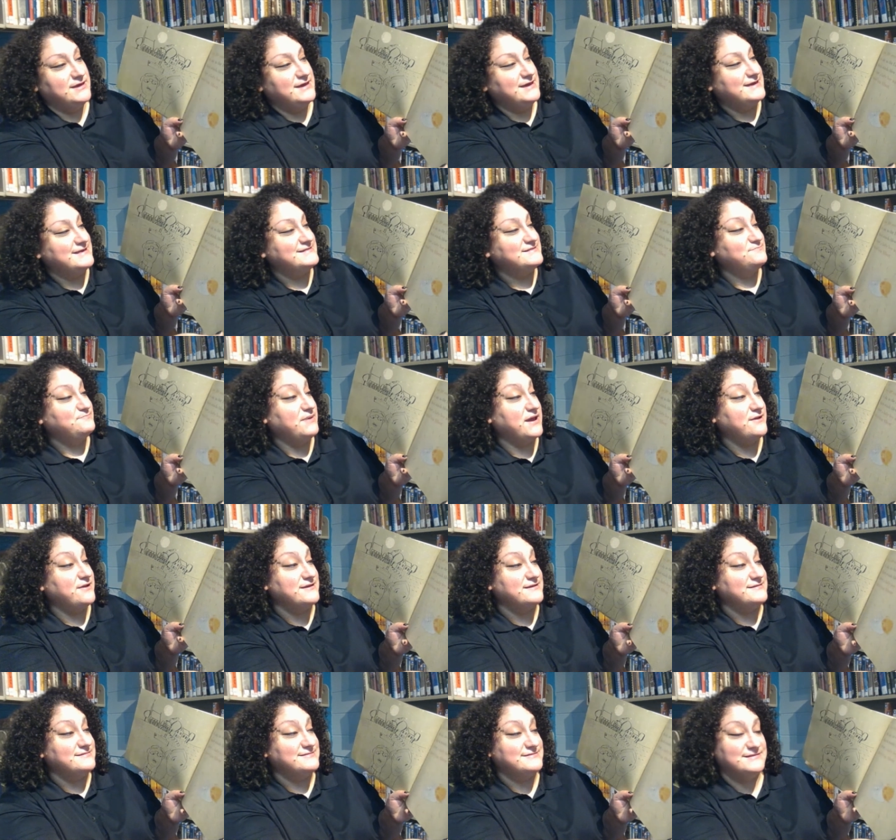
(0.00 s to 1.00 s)
His
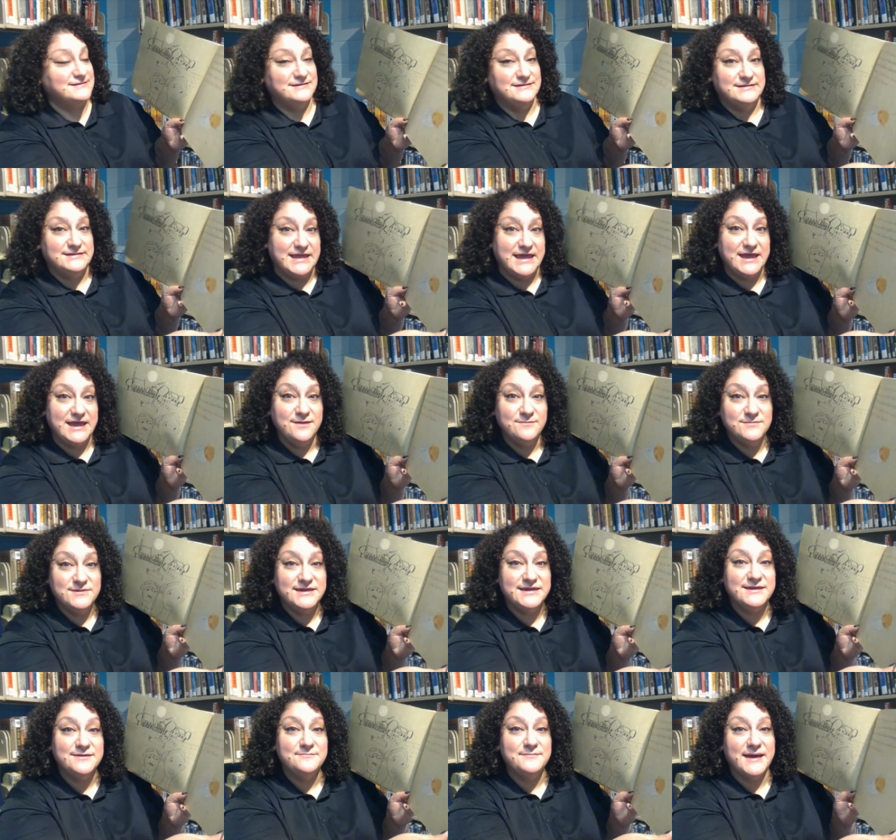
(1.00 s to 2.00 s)
parents named
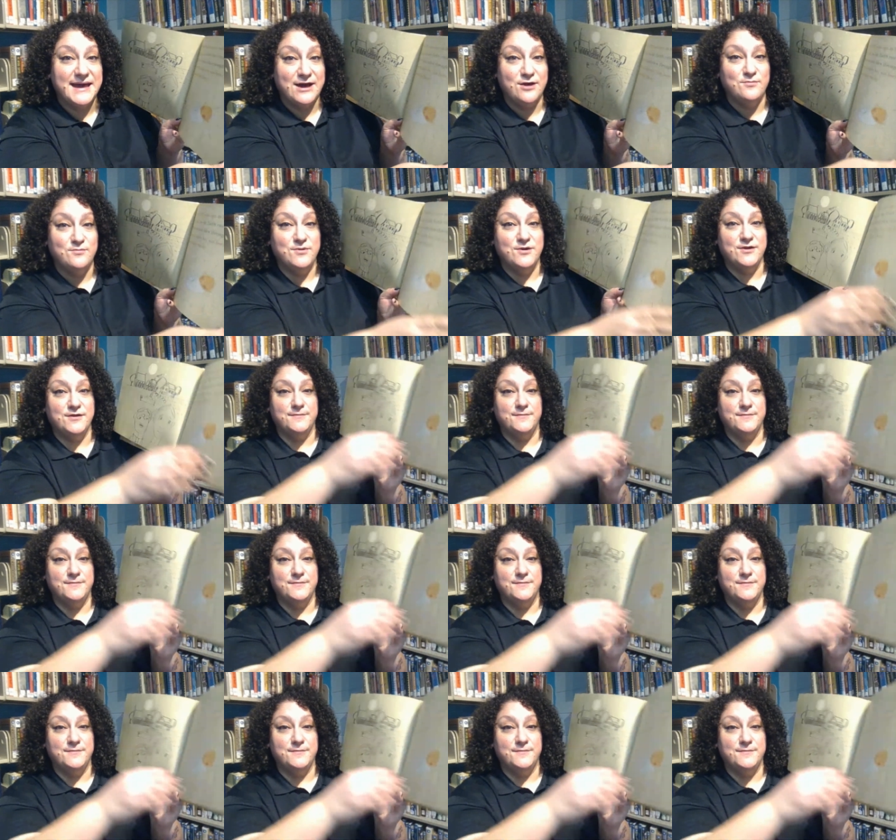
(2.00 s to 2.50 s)
him Albert.